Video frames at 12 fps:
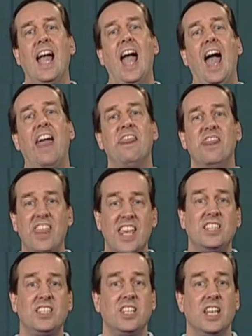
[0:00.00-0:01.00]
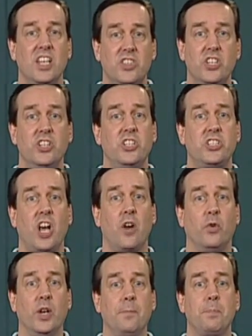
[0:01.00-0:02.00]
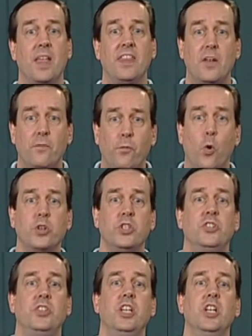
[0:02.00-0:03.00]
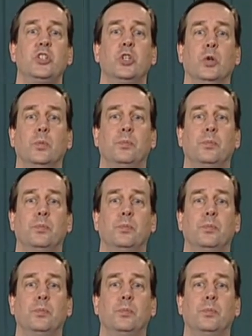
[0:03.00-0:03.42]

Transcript: And this is the discovery that forces the issue.